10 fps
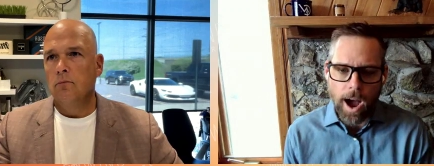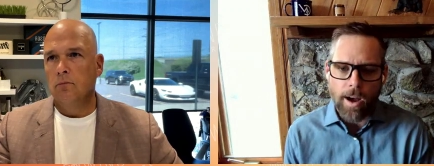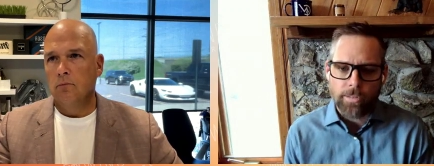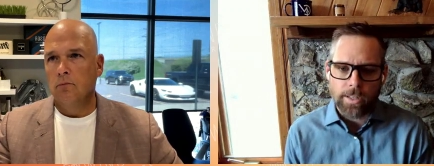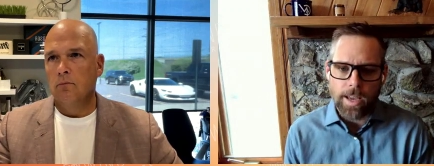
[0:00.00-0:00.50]
Speaker 1: uh,
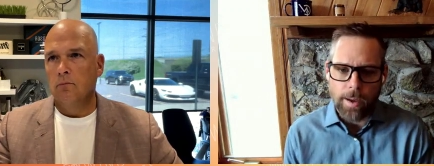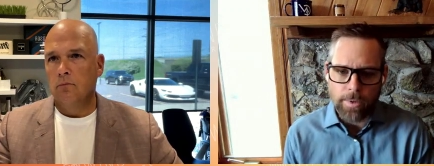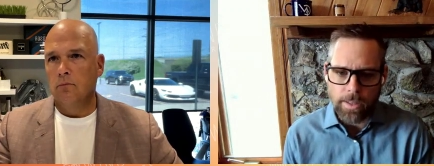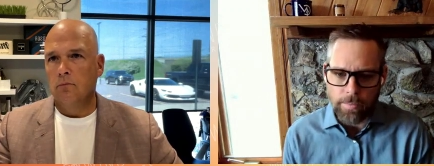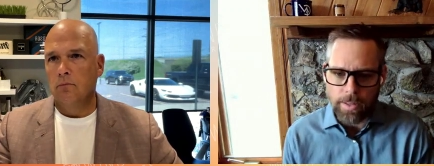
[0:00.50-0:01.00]

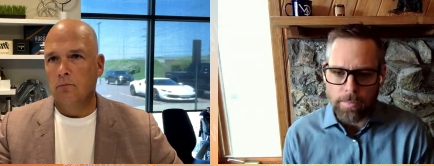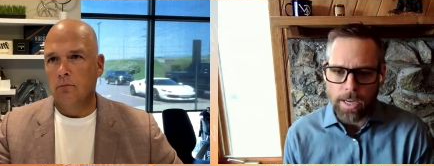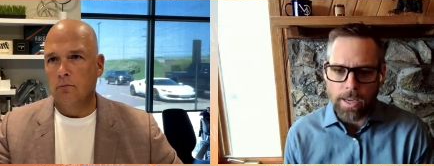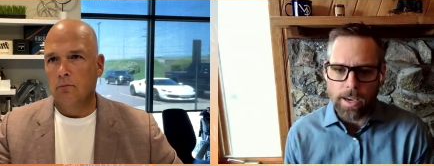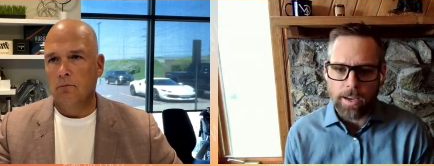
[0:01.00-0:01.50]
oftentimes the, the
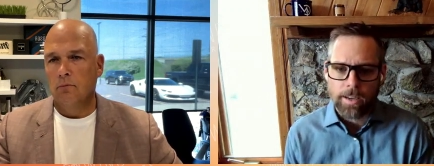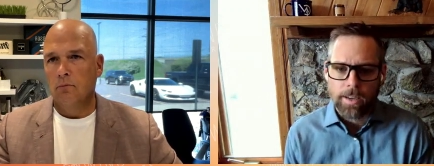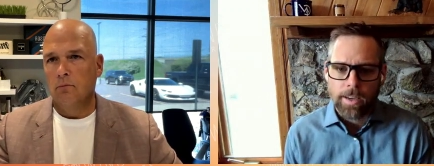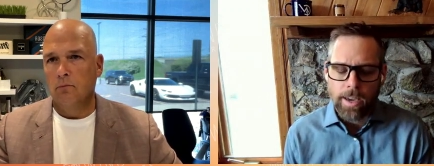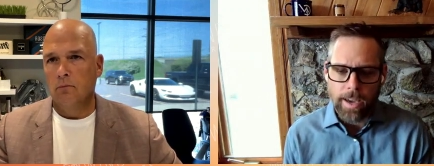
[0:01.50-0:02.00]
media
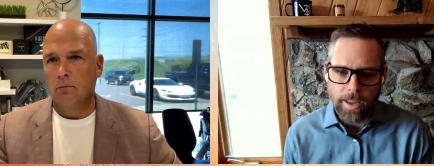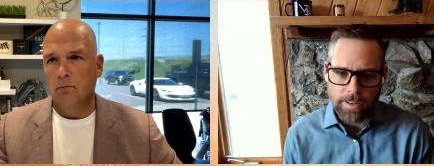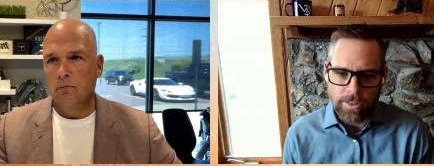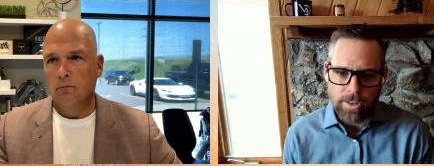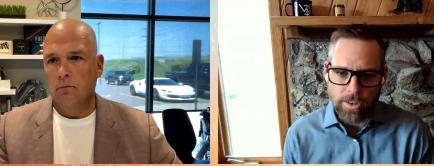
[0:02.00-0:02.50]

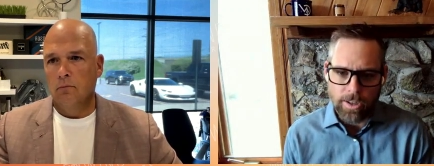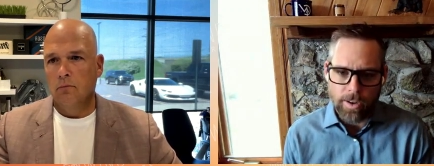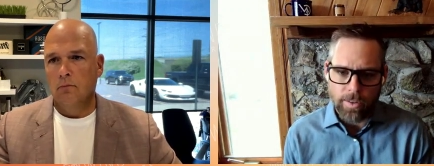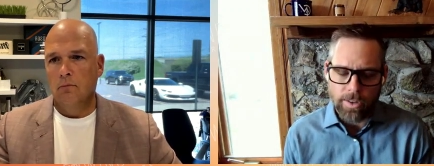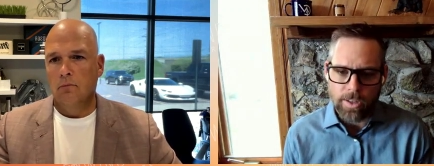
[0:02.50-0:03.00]
and you
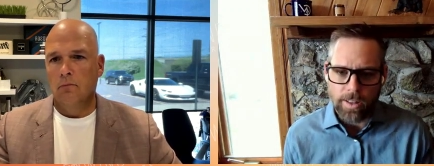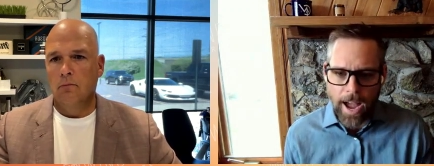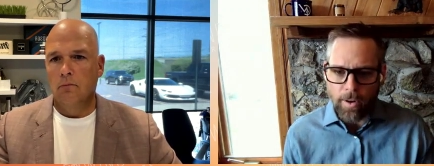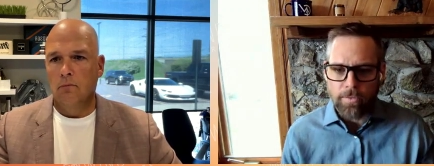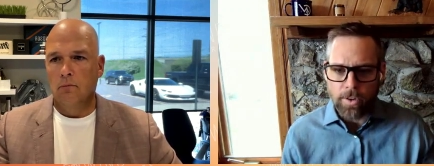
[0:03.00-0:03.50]
know, there's a
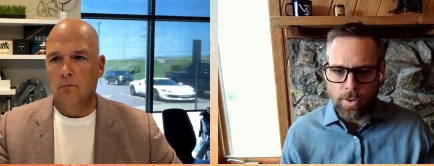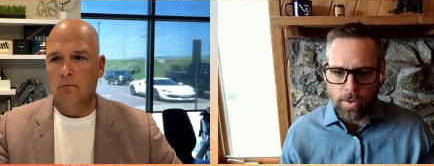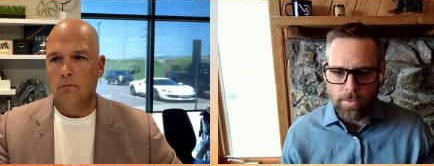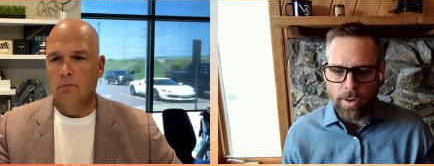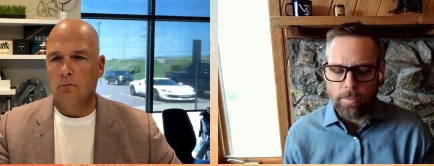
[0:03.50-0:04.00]
loud
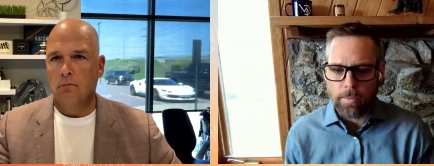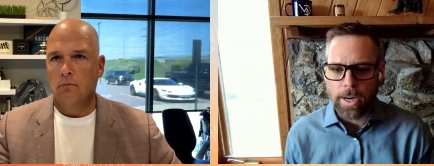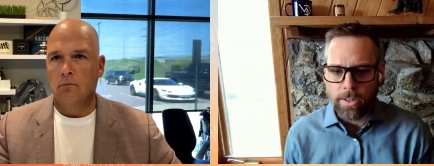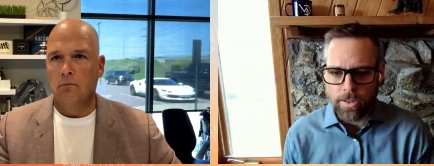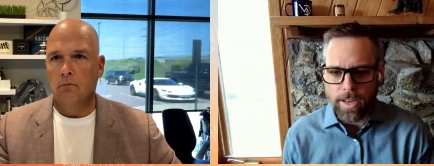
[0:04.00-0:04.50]
few of,
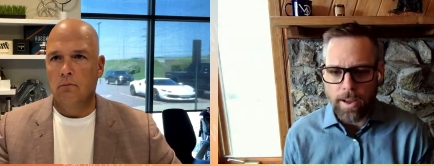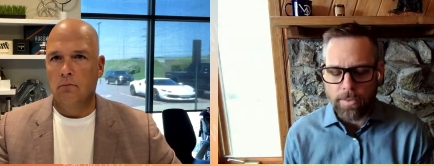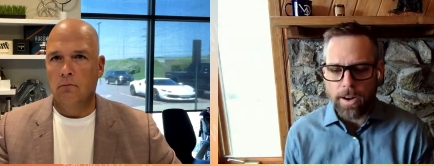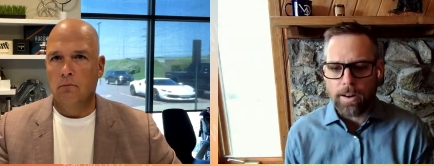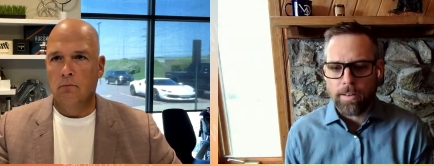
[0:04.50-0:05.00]
appraisers
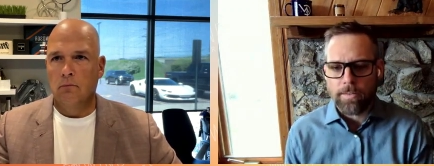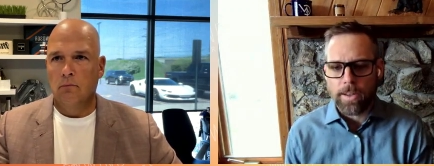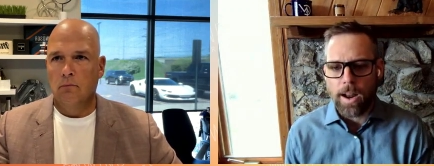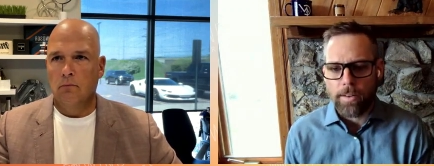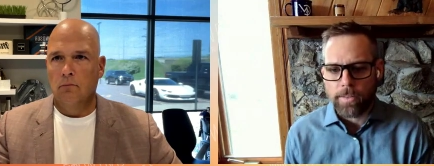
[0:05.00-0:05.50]
out there
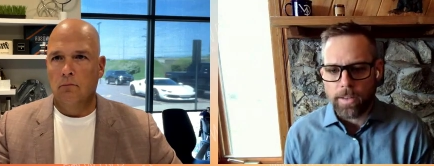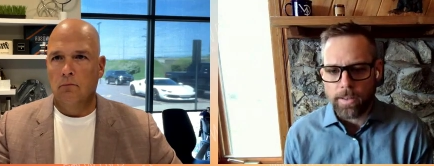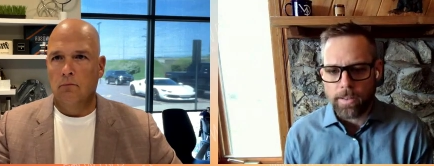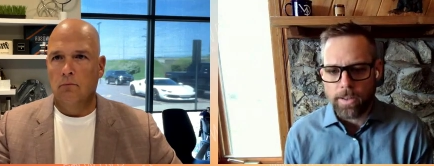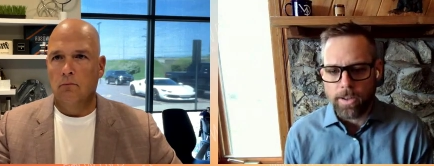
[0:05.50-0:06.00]
that
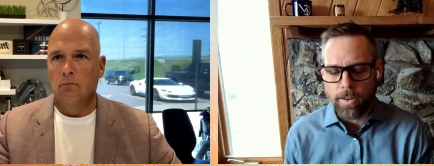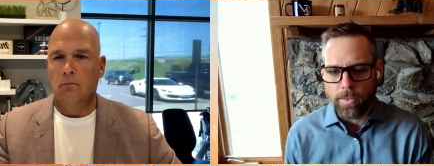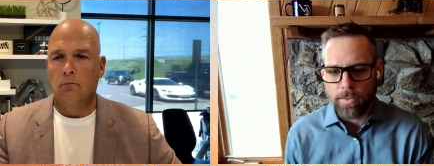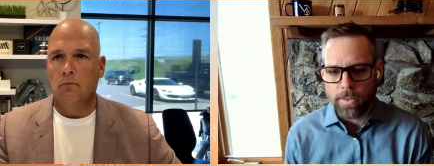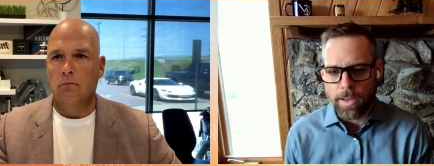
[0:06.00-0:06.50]
often you
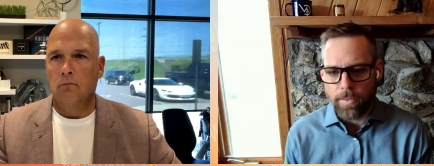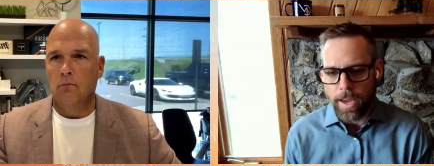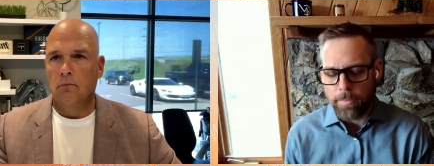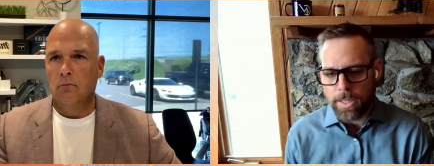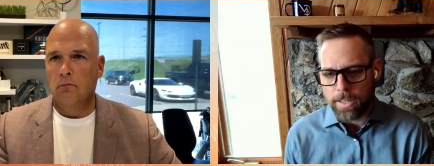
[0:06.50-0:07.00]
know give
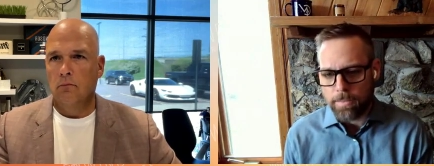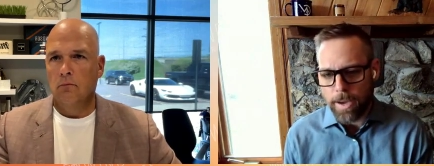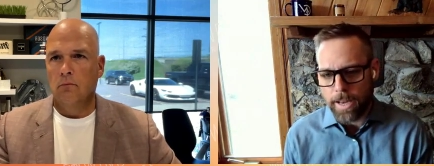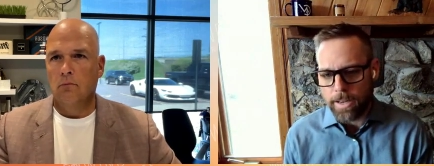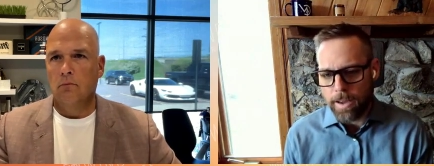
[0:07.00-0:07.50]
AMC's a
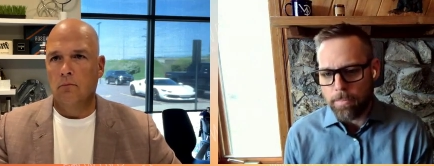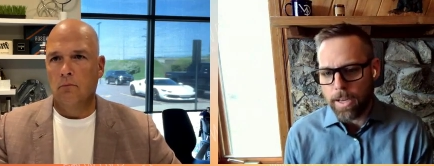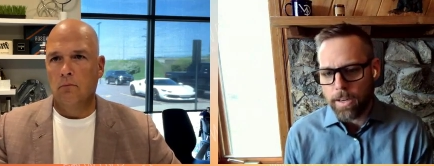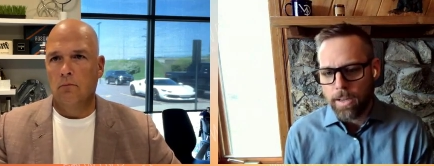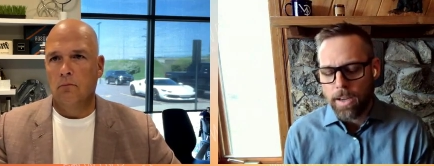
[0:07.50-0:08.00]
bad name,
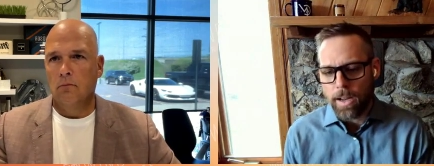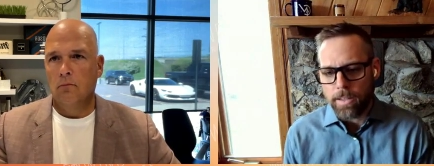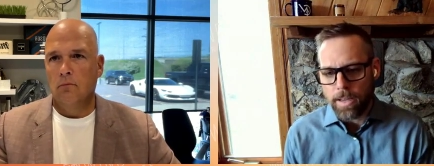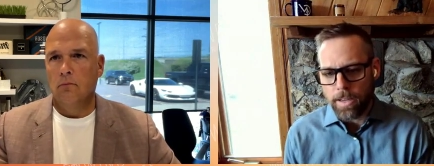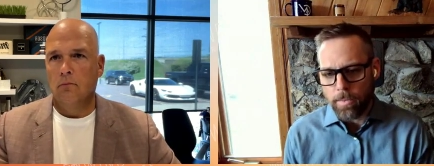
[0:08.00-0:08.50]
but I'll
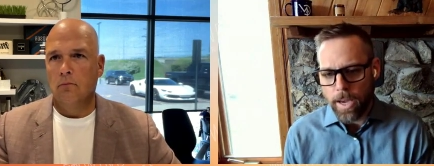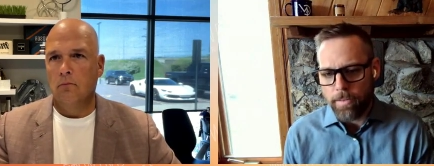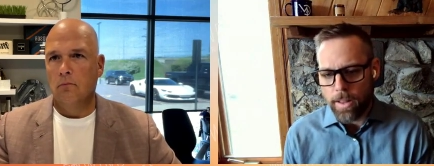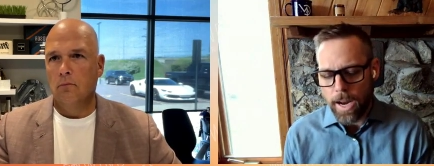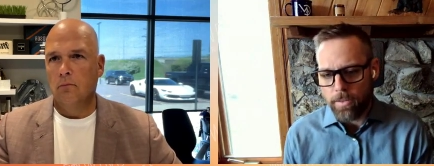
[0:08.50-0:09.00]
tell you, we have
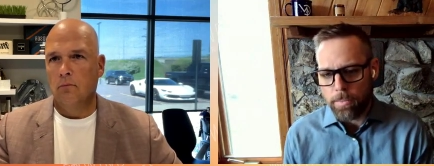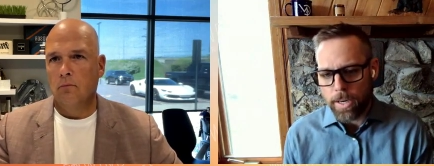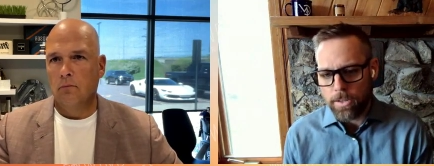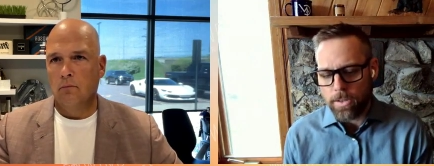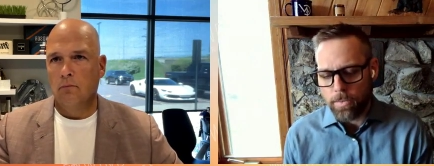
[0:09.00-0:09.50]
a lot of
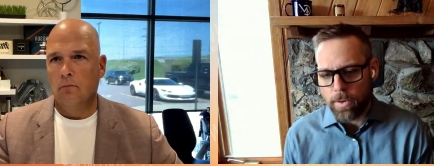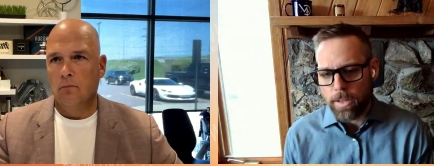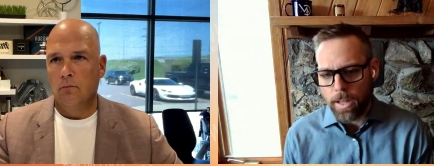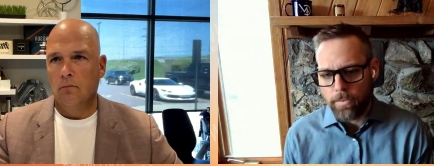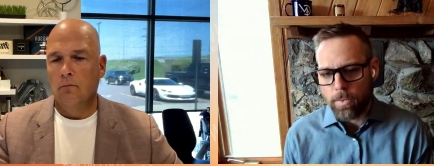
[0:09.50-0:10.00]
appraisers that really
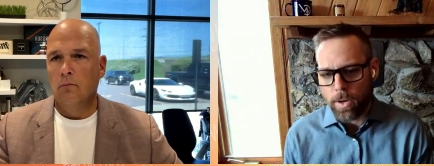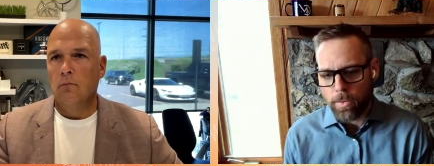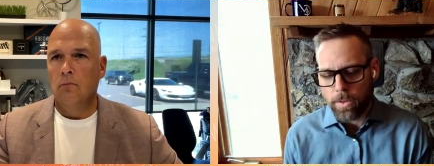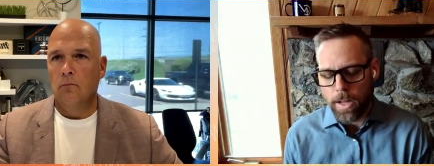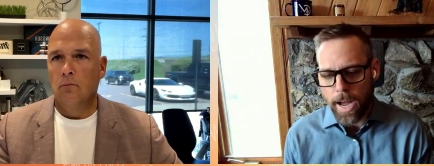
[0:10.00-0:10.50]
love to work
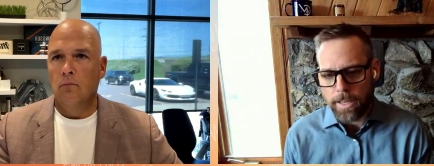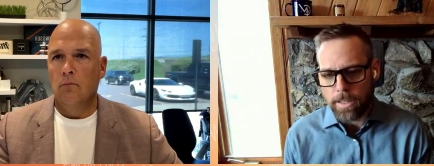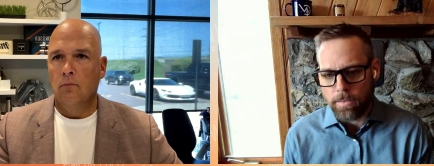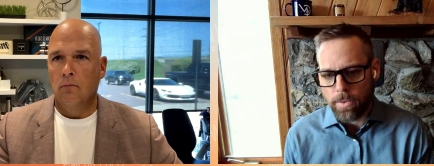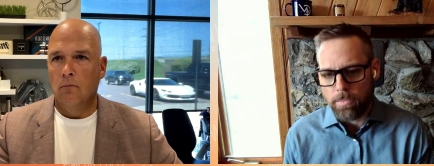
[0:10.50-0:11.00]
with Class,
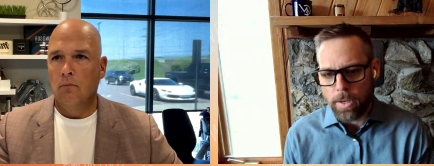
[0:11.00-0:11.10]
and